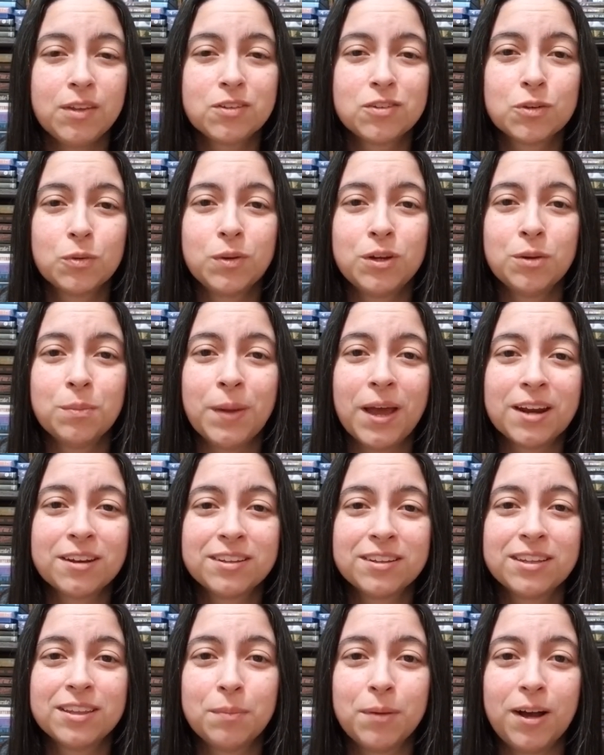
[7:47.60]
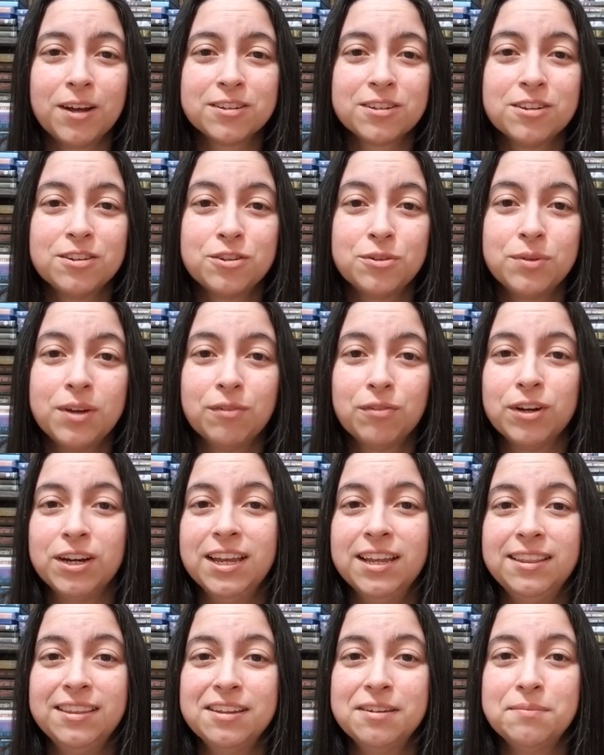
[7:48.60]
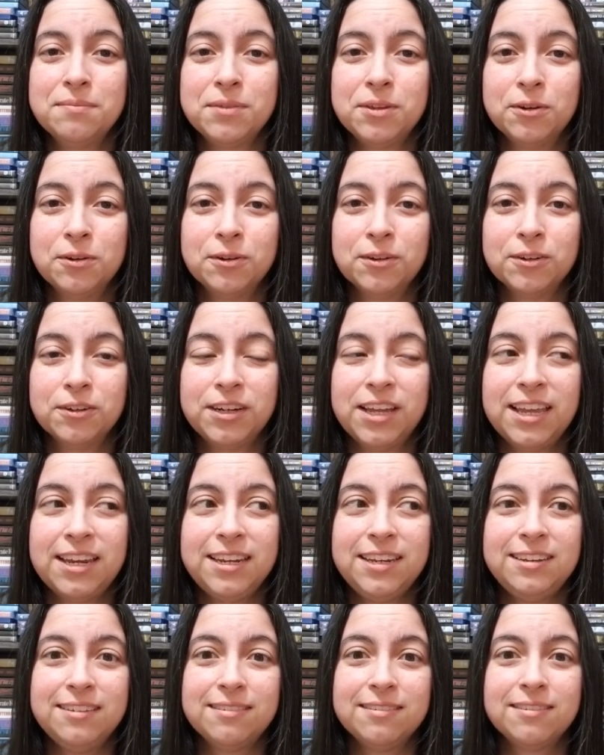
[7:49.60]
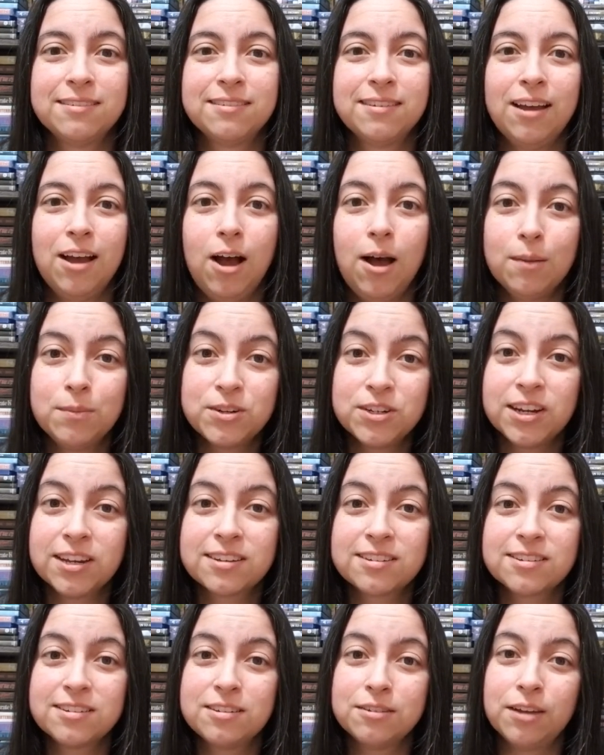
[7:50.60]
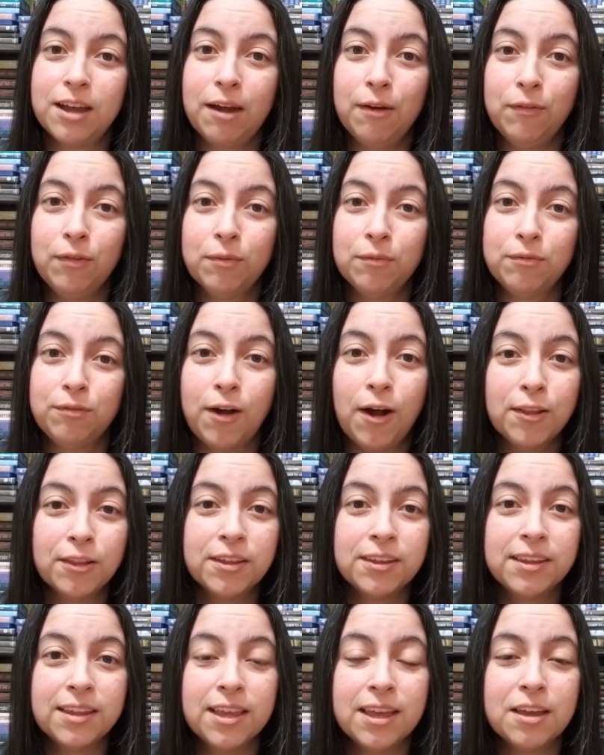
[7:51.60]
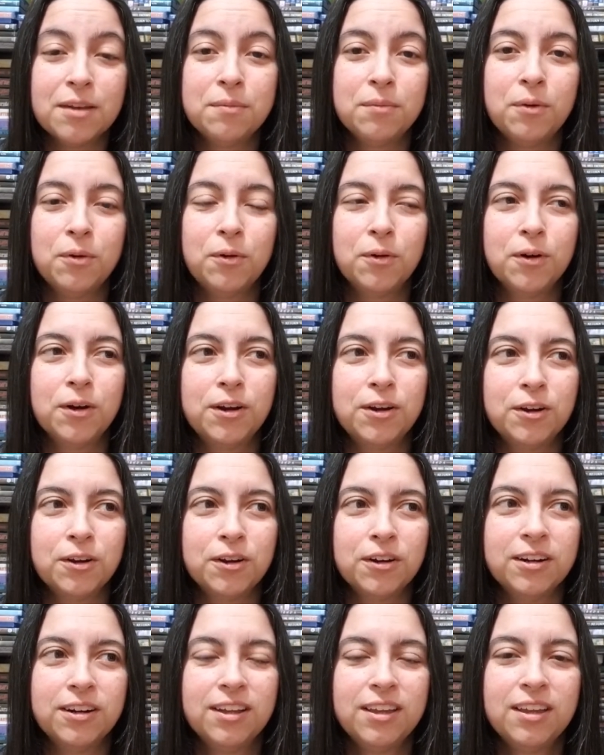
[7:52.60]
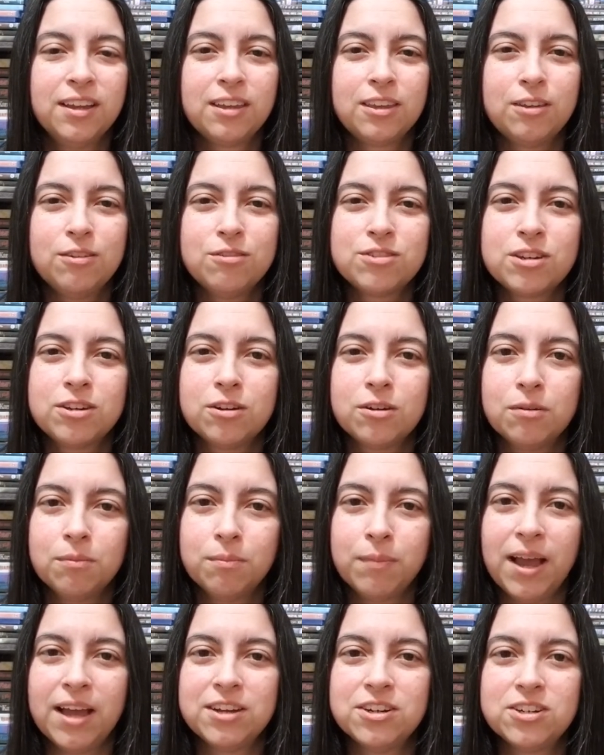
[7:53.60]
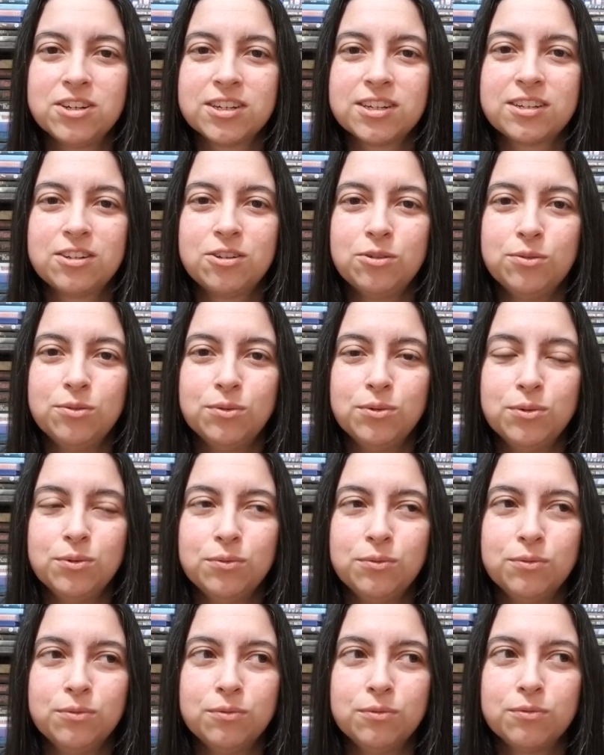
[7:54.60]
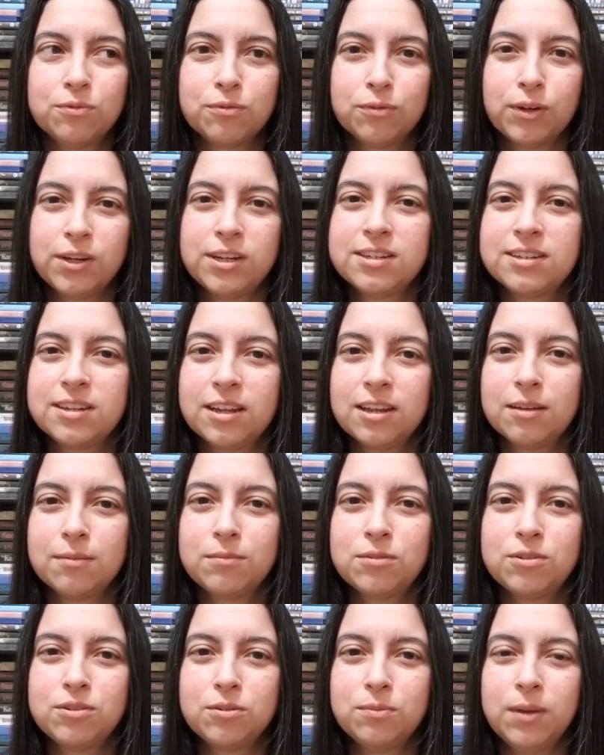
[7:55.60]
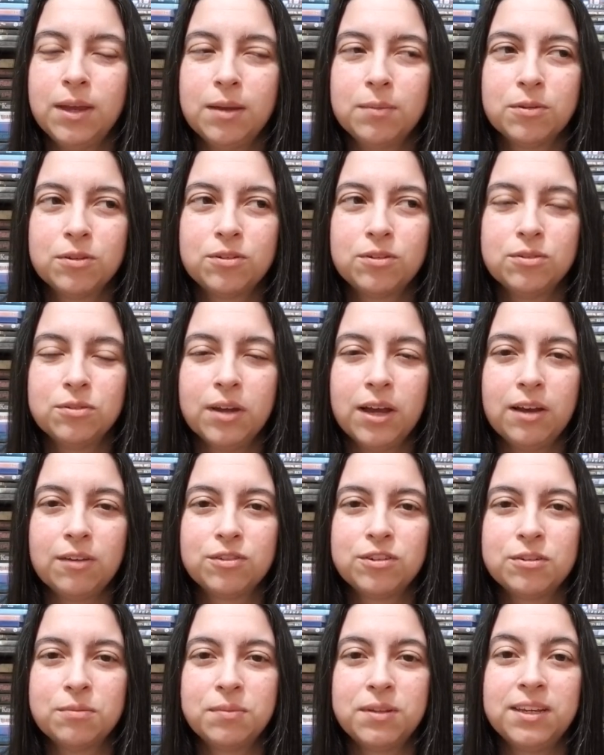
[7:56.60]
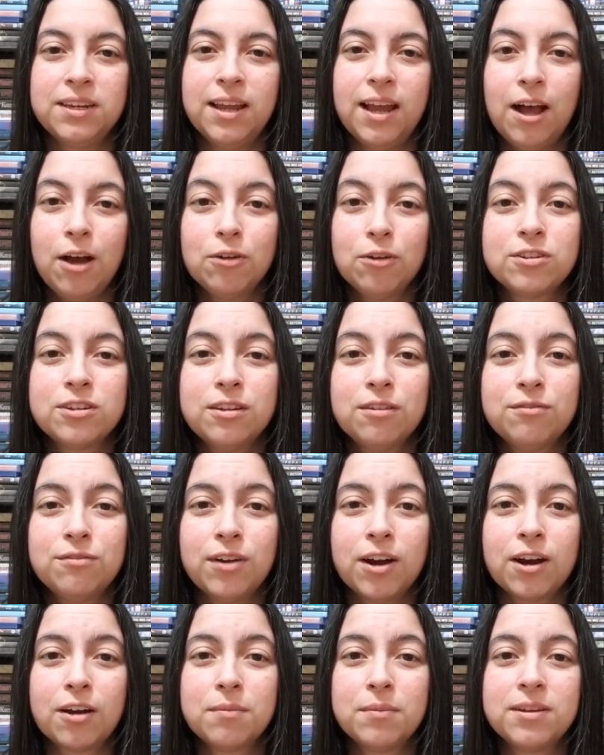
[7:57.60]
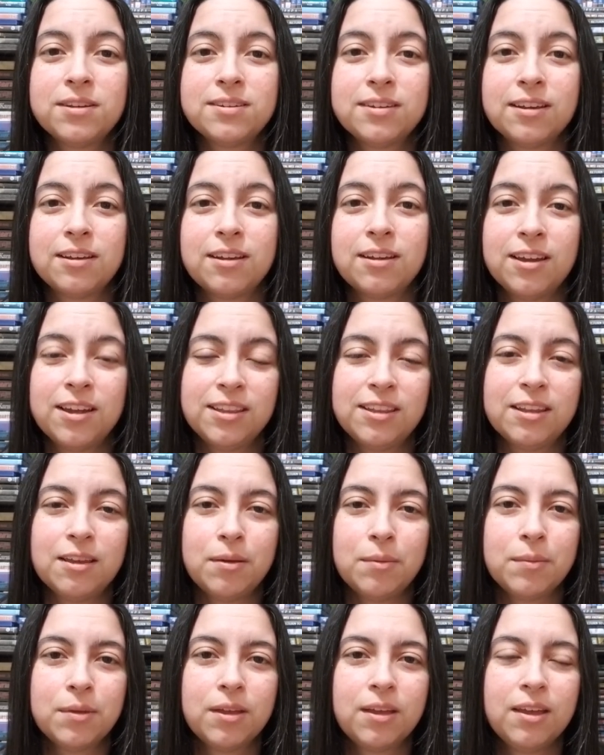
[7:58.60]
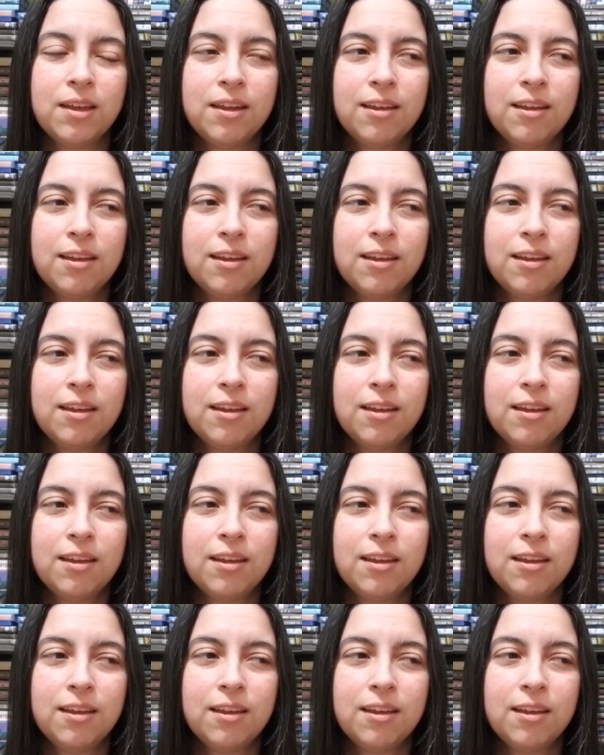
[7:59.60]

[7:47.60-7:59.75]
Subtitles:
So when you're battling the bosses, you never hit them. You're hitting objects to have them fall on them, or you're using your magic to freeze them to be able to have something else in the environment hit them.